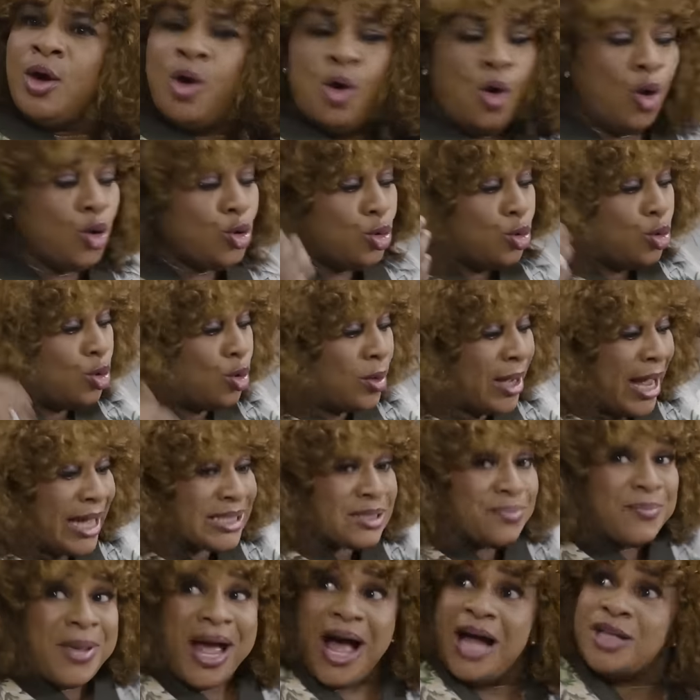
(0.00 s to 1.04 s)
Oh, you look at
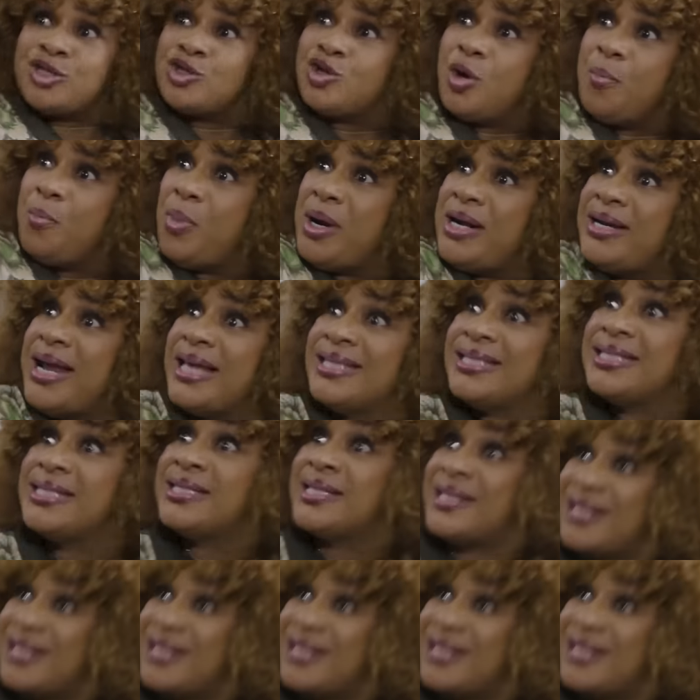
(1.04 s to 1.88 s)
me as somebody that is